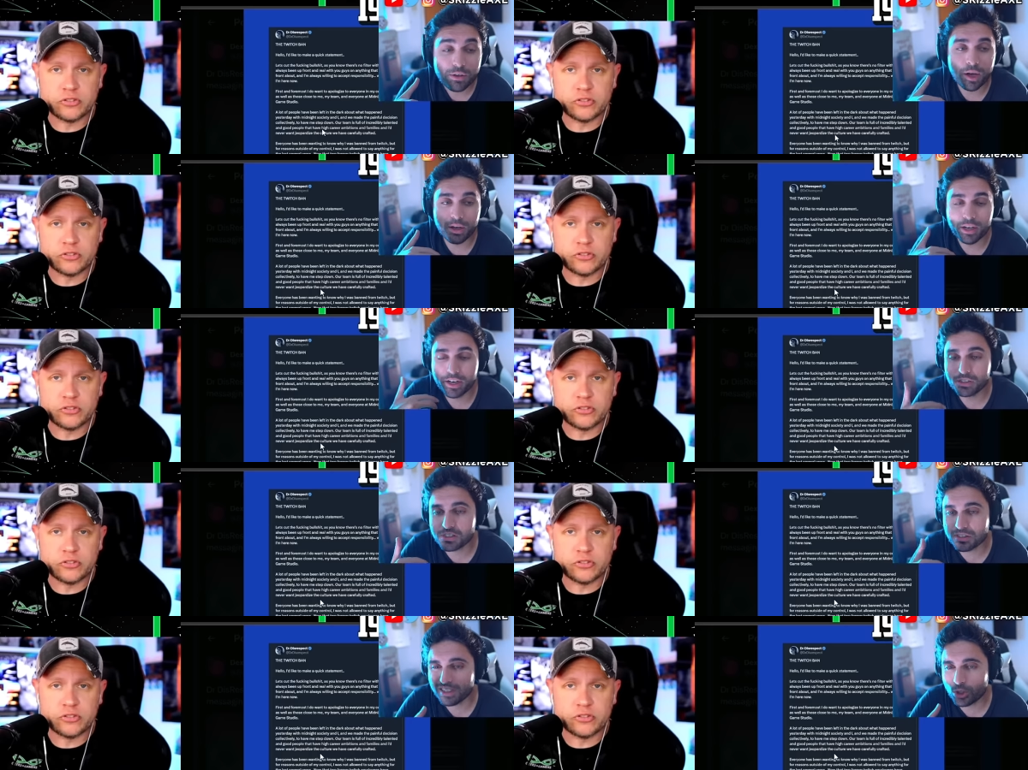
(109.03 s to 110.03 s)
Speaker 1: uh, uh,
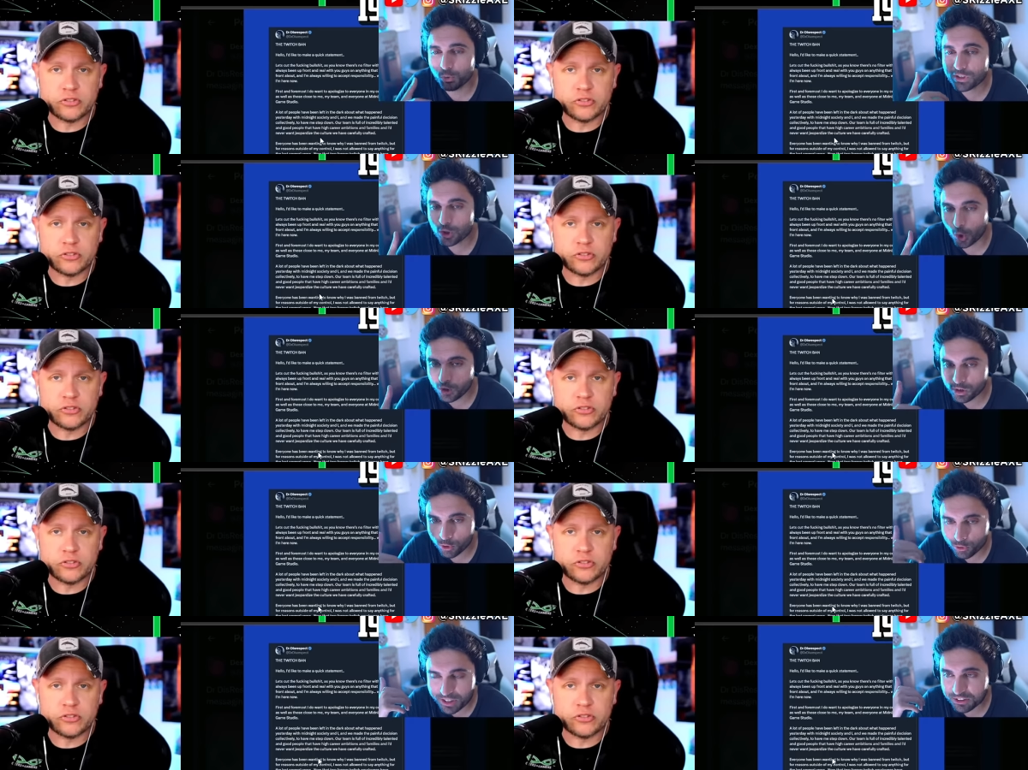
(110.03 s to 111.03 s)
here's the thing though, we don't
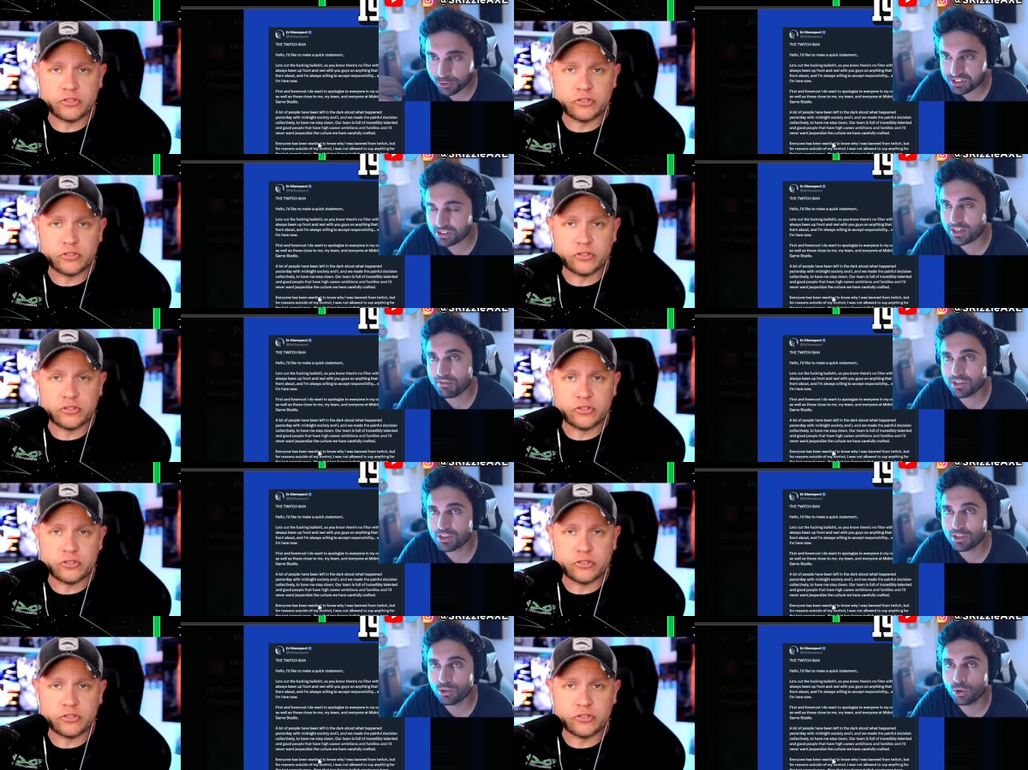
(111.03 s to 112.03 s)
know whether it was a
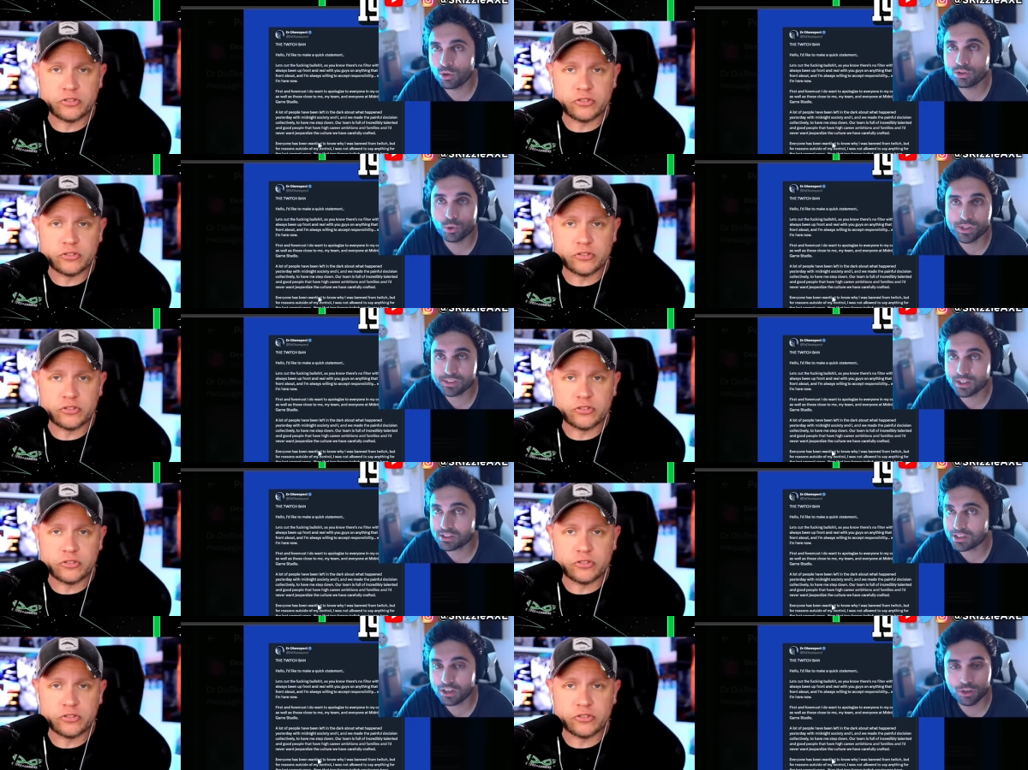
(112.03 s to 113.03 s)
17 year old or a
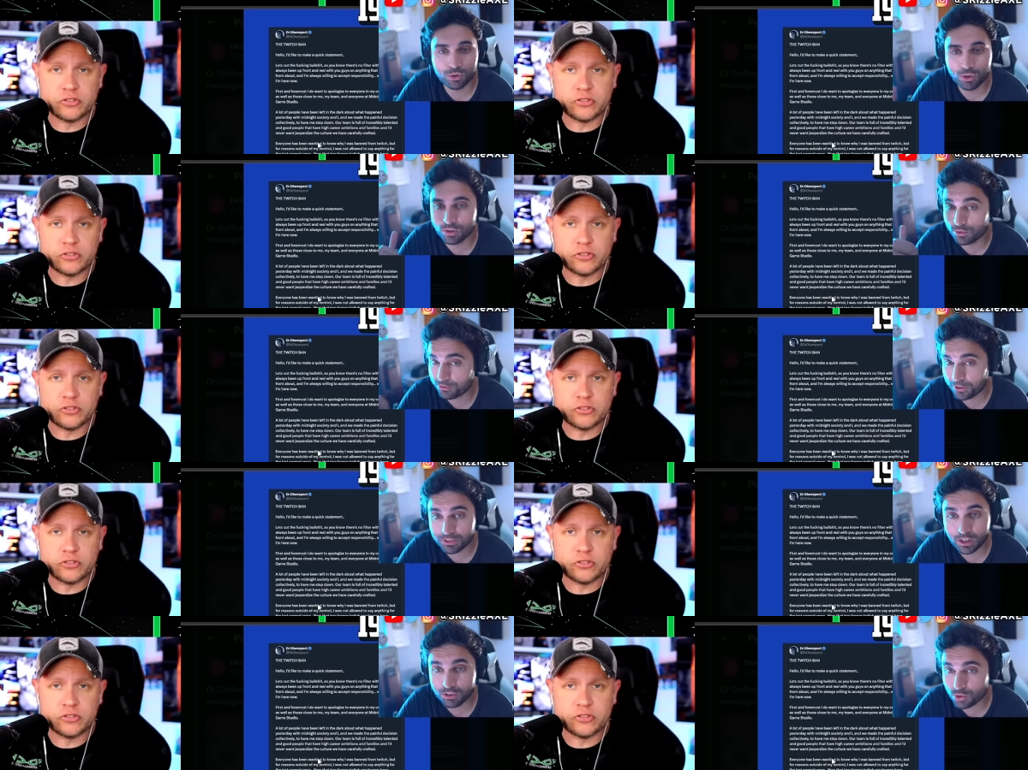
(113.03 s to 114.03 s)
16 year old or
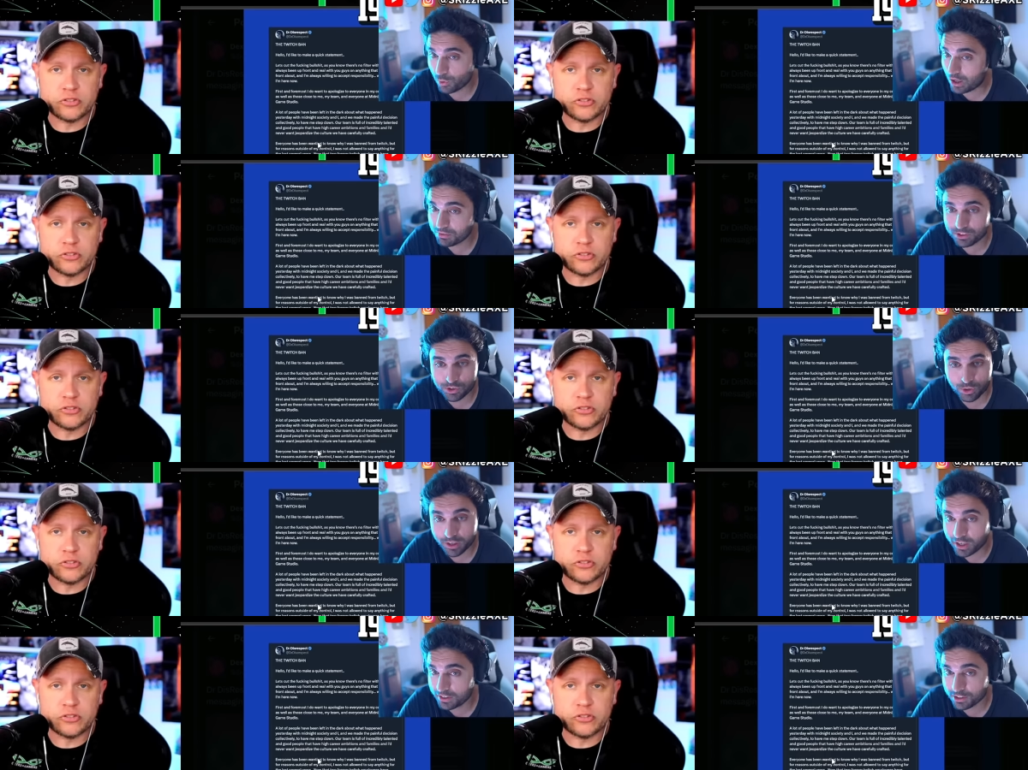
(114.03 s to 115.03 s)
15, 12 years
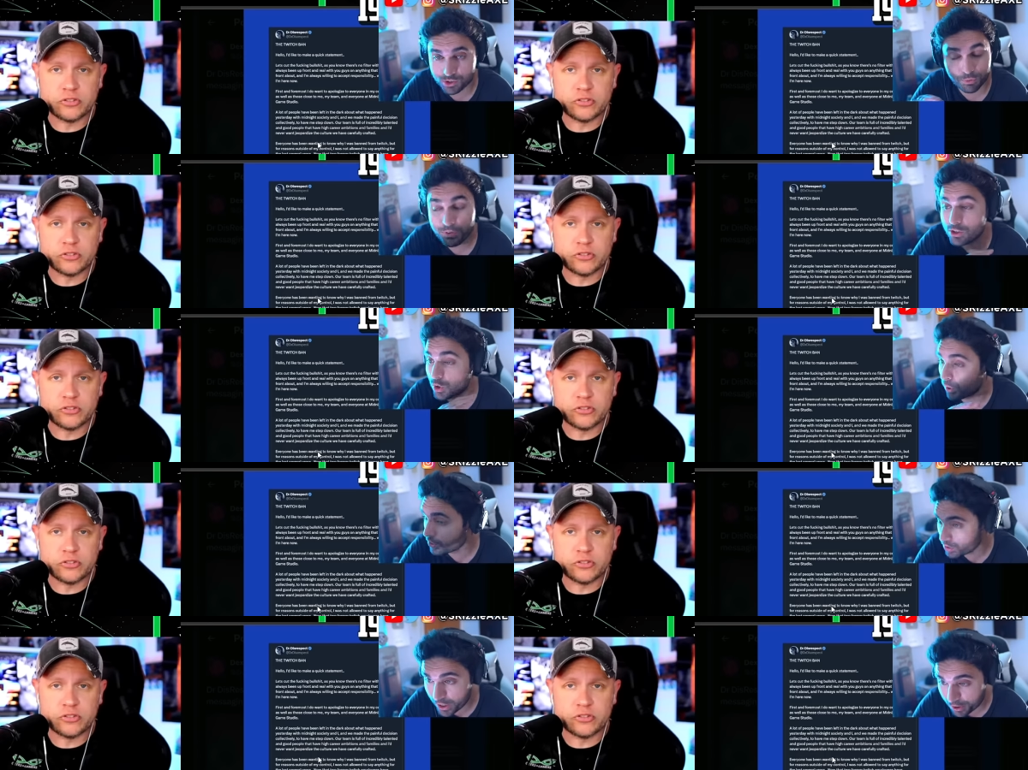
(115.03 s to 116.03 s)
old, 8 years old. We
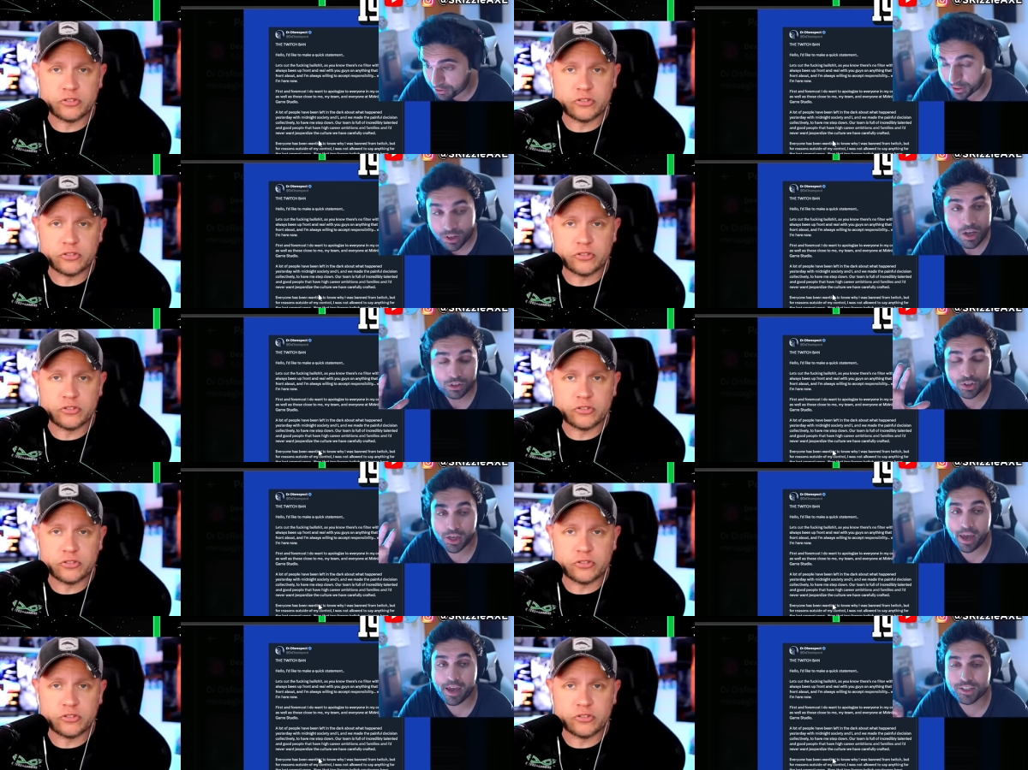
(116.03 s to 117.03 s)
don't know none of it.
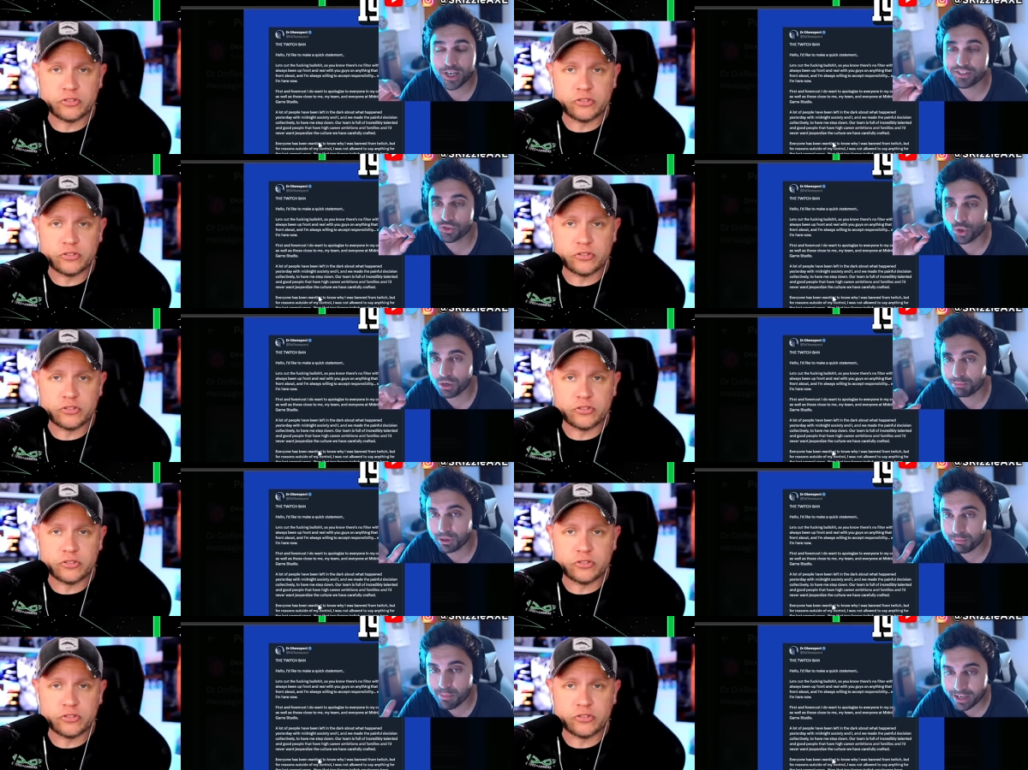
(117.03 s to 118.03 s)
The age has not
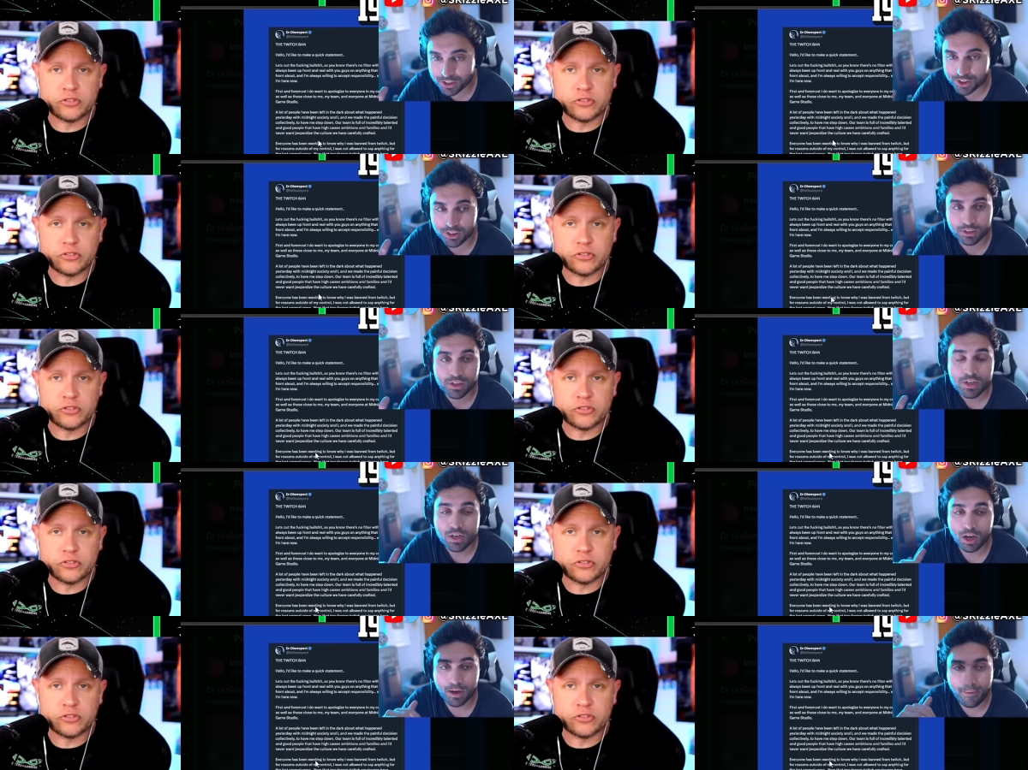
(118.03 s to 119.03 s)
been mentioned.
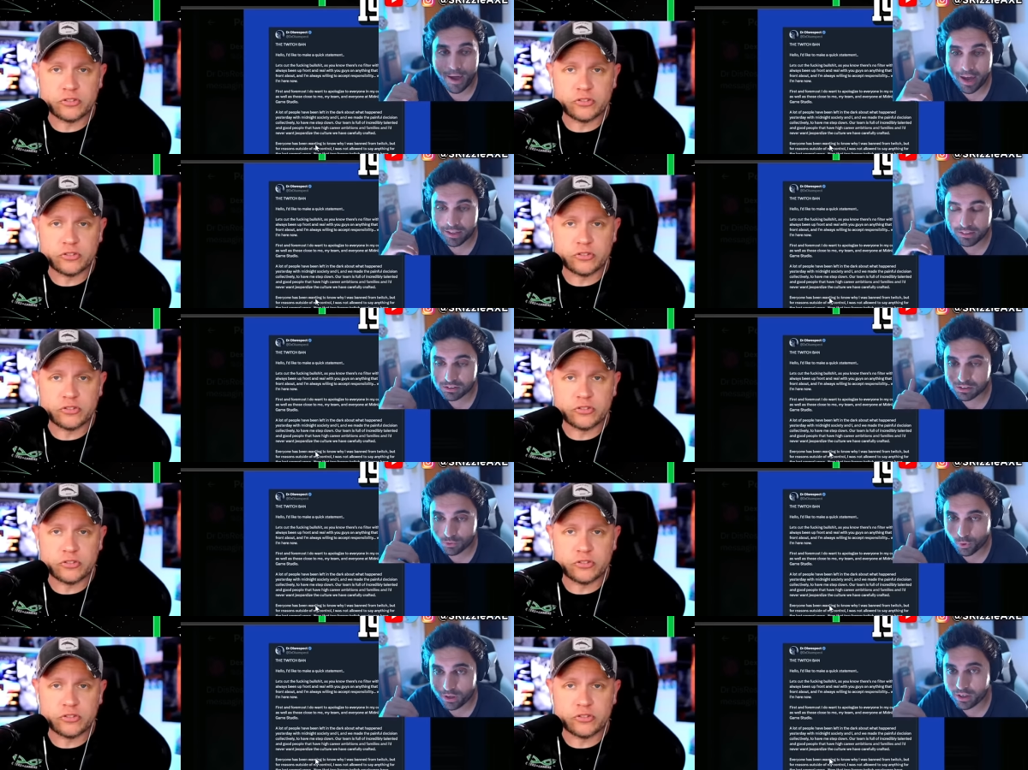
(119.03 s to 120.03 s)
Uh, and, and, this
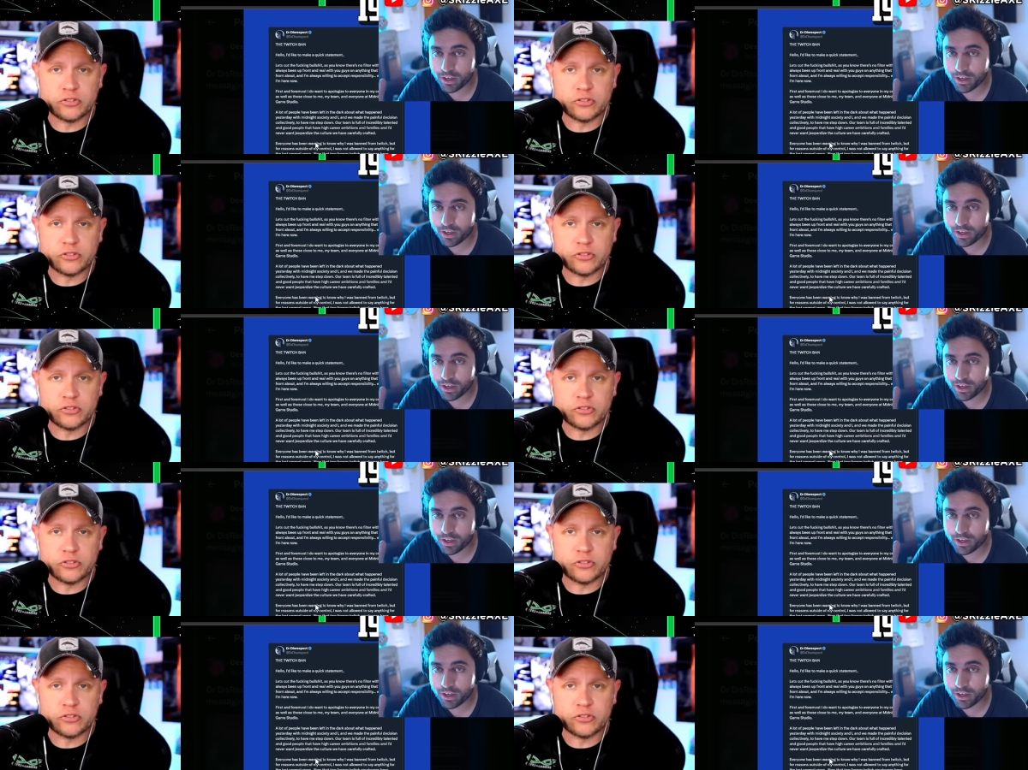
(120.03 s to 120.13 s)
is where